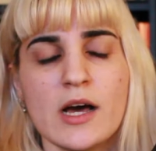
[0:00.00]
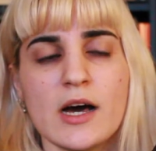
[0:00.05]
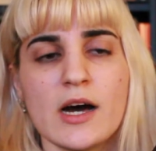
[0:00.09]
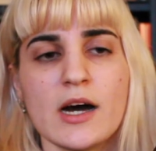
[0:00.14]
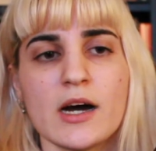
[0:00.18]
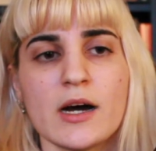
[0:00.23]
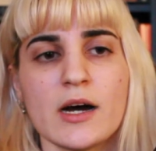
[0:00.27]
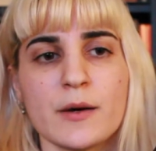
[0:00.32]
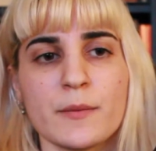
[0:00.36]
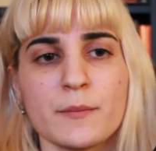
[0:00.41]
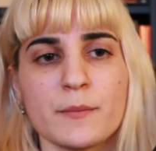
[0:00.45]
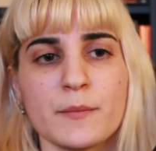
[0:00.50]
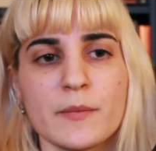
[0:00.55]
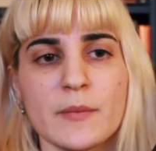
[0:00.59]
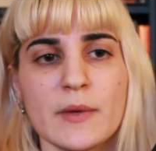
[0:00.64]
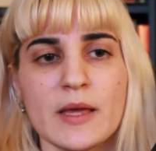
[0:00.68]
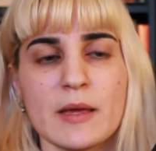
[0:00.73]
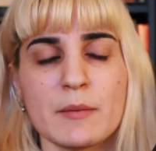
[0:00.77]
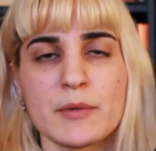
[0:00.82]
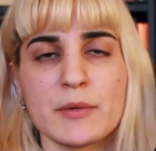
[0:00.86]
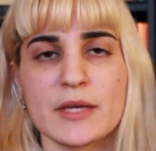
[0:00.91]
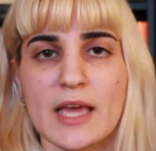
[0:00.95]

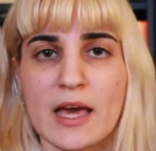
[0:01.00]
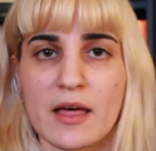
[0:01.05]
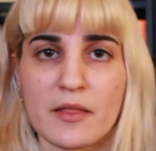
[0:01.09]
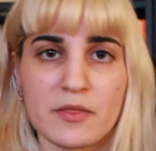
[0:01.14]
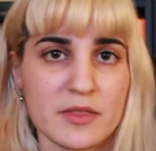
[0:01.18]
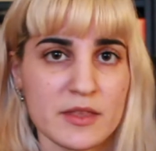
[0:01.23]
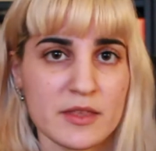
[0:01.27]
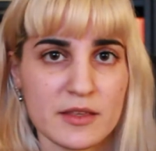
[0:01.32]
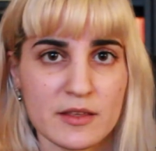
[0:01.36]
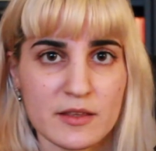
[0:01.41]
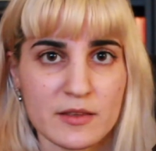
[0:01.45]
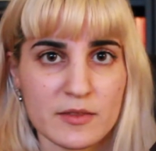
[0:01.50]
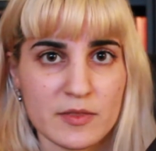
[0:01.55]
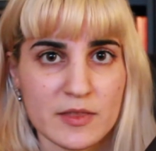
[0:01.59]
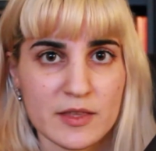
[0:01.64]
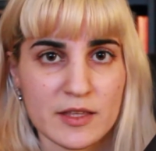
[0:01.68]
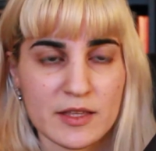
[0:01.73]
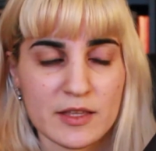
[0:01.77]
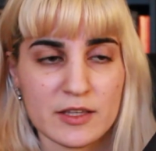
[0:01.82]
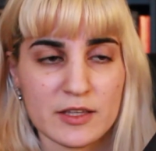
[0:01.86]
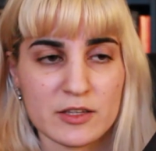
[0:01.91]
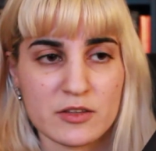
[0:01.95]
But yeah,
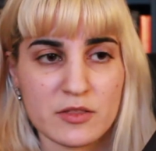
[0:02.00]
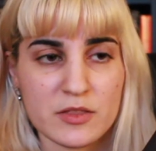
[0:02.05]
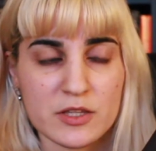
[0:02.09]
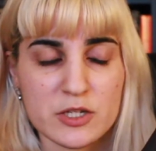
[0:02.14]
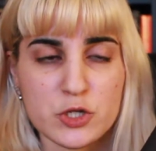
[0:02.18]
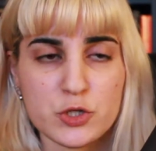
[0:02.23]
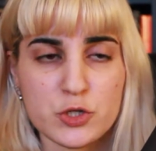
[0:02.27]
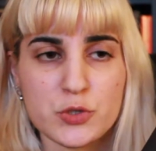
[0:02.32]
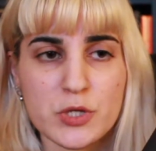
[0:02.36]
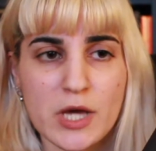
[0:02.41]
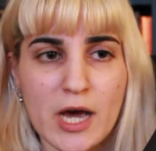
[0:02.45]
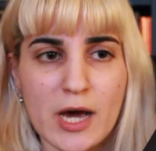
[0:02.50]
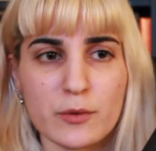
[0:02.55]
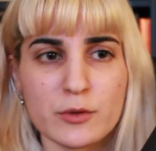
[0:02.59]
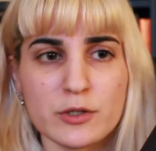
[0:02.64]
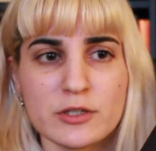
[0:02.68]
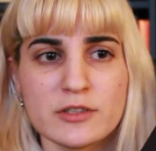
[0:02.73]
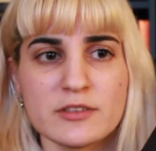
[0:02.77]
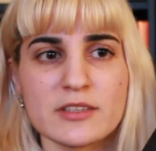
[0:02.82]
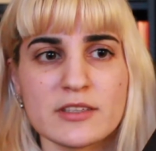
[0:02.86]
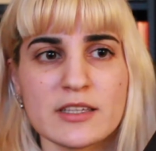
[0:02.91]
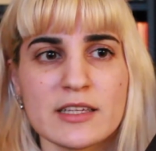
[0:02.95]
the Two
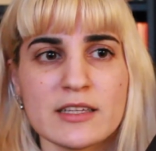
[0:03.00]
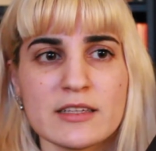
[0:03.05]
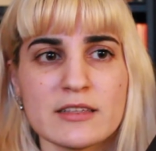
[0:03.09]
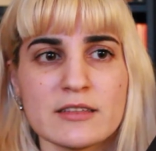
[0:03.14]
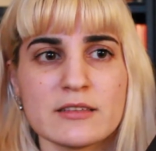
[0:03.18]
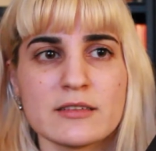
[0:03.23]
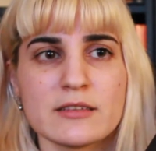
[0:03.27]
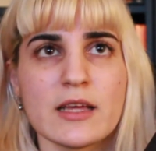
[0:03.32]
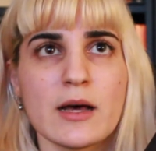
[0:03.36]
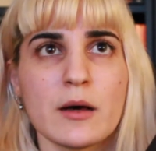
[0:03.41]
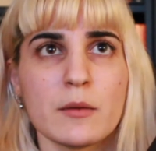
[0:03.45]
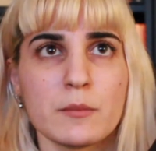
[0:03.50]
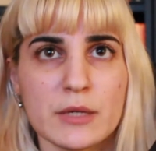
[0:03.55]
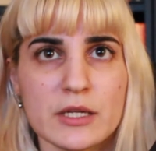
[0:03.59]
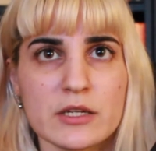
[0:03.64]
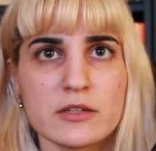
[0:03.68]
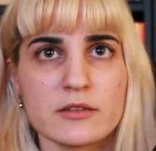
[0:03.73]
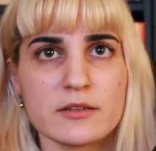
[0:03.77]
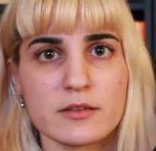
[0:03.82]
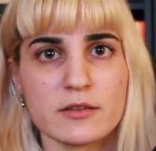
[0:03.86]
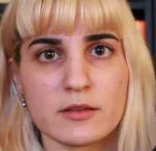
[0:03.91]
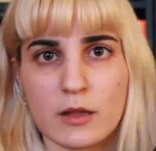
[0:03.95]
Towers is a
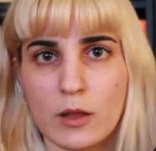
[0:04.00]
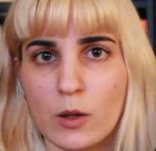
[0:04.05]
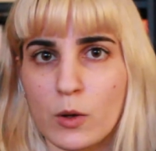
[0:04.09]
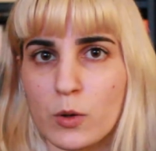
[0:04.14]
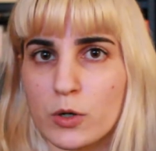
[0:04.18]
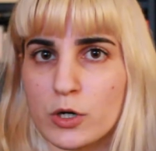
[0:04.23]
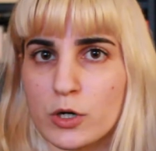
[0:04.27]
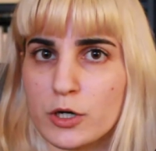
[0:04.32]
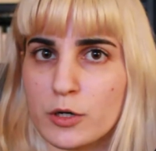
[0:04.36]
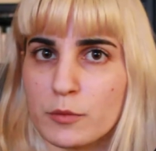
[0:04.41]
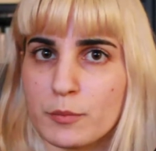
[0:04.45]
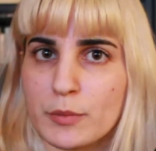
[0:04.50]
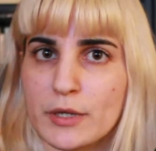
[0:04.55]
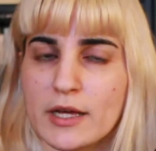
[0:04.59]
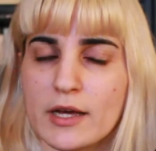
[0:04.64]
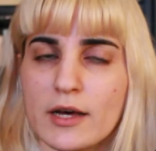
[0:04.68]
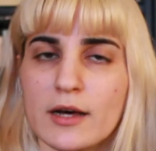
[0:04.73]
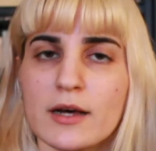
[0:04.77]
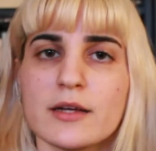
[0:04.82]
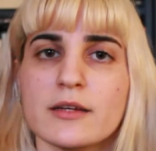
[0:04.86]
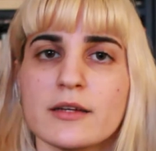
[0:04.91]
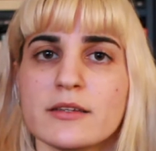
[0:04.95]
bit slower
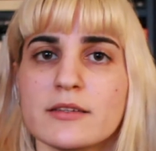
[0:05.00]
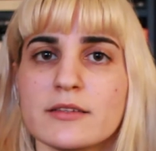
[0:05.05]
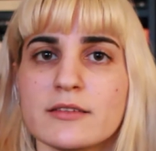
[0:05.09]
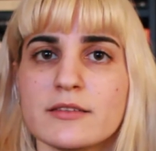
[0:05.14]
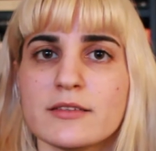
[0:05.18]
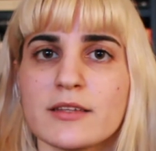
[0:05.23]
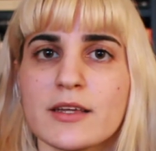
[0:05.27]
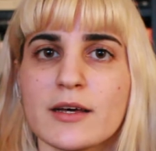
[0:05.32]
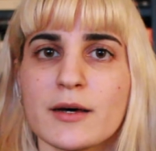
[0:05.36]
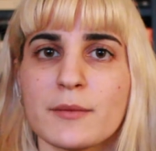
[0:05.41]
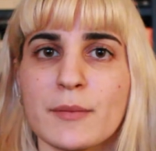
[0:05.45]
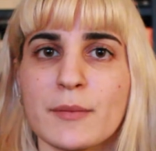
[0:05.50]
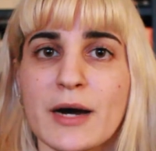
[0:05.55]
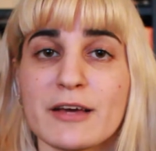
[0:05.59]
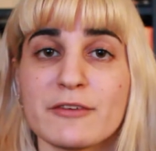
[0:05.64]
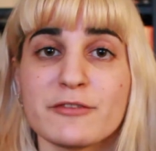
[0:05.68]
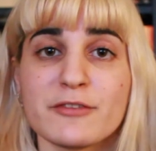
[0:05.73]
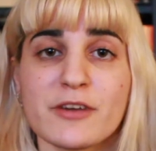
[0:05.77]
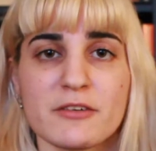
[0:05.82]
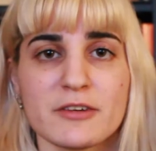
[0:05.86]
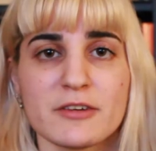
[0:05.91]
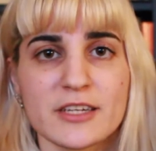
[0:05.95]
because my
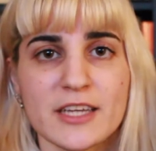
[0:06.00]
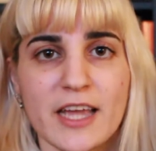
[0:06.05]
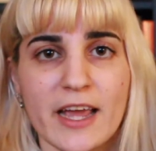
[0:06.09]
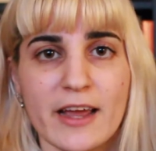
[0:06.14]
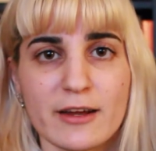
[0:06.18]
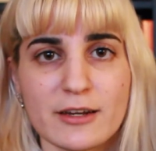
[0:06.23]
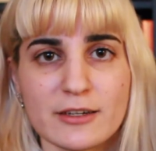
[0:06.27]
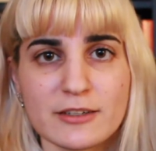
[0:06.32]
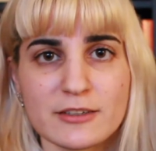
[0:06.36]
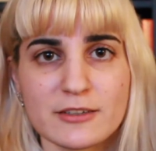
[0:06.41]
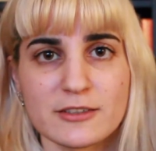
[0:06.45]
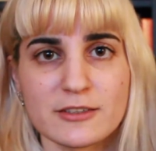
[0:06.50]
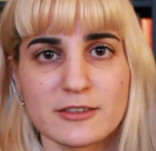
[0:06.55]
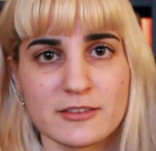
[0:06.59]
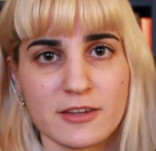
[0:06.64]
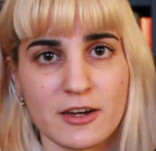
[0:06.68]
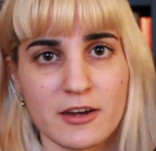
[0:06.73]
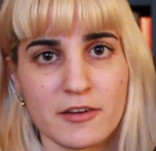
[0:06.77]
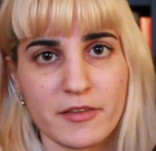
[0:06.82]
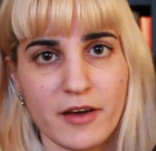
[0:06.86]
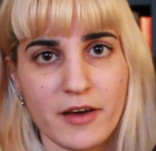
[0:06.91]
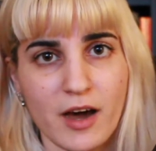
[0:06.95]
favorite characters
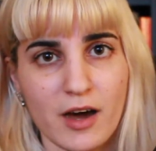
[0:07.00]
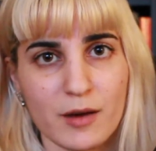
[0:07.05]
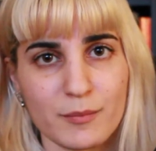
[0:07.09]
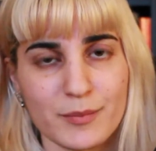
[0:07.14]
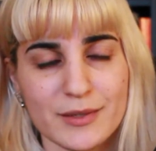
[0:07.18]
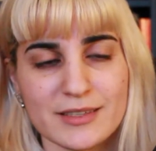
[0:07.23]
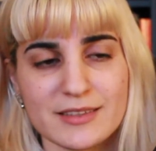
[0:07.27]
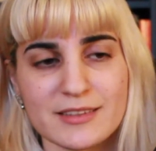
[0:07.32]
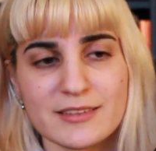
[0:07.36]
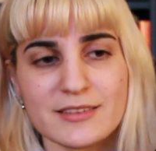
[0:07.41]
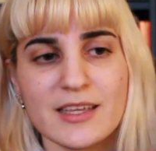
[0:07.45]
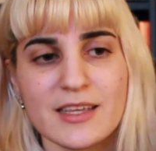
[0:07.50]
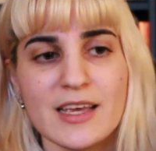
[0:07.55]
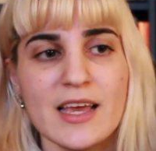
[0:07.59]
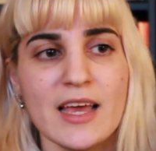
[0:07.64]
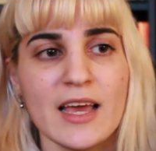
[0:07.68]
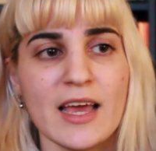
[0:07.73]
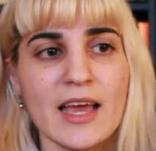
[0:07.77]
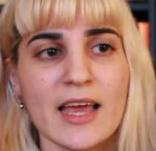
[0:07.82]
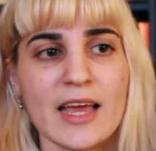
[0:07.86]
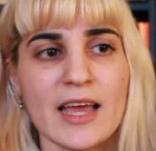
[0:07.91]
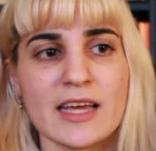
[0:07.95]
are the hobbits,
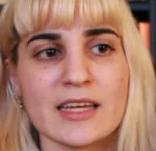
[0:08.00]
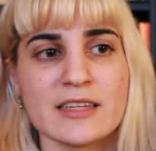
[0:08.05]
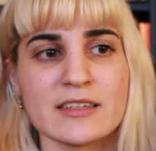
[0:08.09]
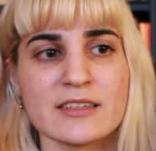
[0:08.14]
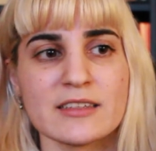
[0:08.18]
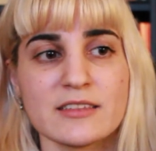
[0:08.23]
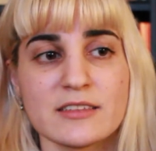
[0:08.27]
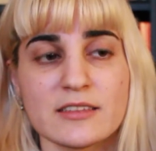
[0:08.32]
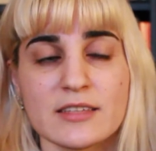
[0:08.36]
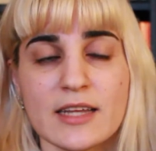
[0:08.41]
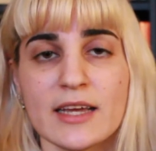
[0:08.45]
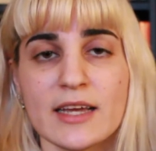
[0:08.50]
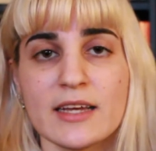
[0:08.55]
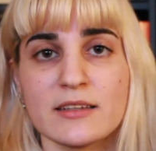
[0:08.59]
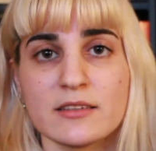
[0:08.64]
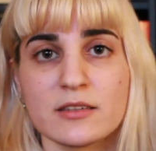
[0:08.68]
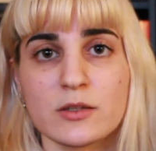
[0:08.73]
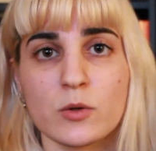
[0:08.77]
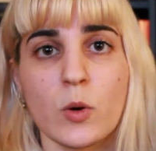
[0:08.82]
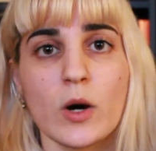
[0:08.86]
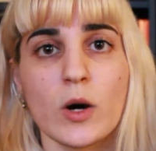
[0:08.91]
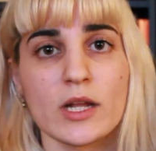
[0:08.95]
and it
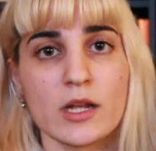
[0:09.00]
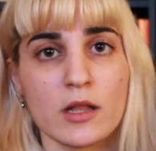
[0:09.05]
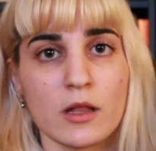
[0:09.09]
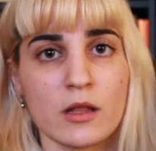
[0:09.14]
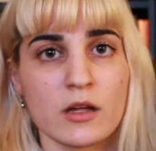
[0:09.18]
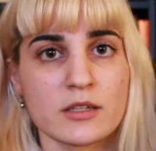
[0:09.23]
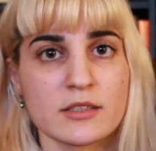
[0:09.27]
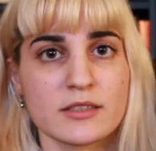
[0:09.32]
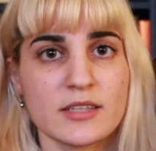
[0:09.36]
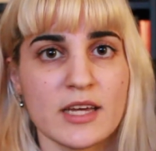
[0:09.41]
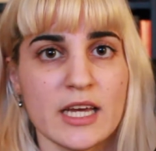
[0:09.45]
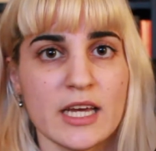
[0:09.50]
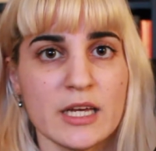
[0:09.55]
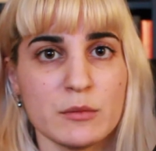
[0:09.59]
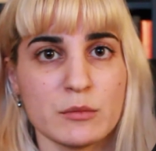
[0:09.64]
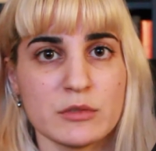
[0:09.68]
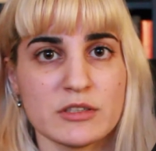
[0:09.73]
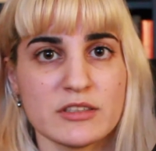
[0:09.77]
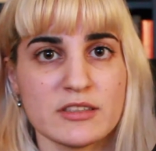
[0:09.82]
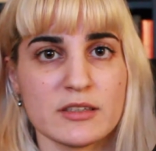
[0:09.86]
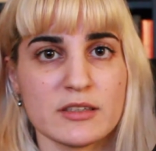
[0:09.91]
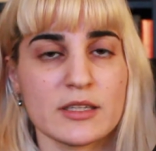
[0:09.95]
takes quite a long
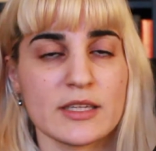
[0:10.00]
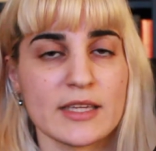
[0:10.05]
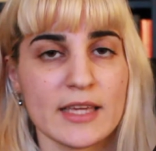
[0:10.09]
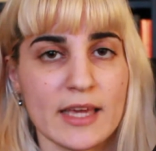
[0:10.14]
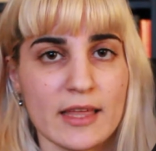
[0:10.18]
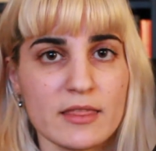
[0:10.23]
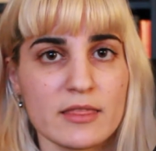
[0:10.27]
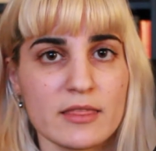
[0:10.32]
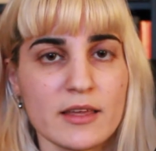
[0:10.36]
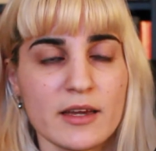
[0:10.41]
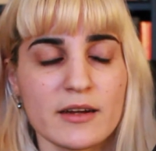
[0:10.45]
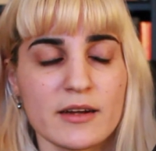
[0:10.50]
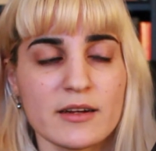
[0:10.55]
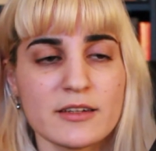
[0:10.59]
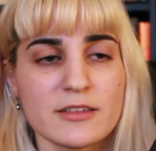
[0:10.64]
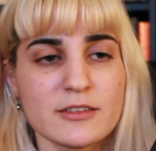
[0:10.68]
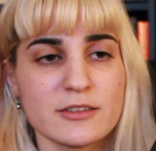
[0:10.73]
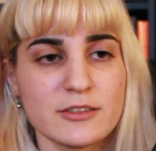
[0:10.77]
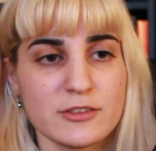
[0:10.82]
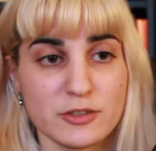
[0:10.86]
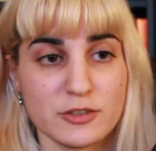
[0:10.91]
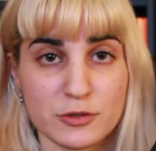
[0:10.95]
time until you get
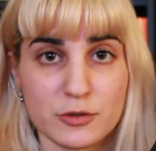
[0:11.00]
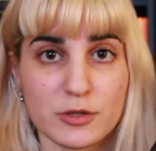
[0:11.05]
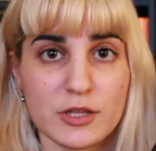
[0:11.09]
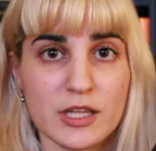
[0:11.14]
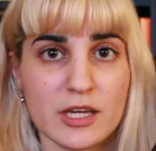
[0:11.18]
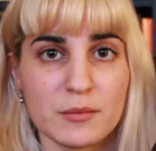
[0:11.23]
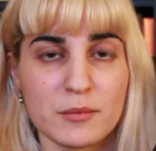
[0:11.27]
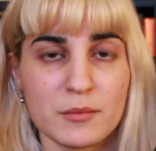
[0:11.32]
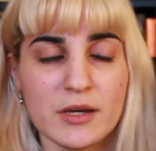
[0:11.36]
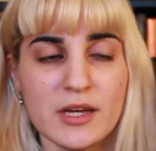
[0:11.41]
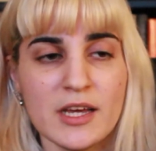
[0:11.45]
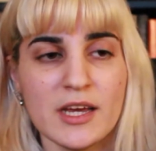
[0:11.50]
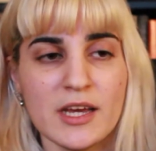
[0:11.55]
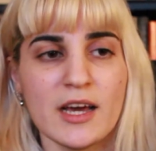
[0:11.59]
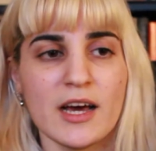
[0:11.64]
there to them.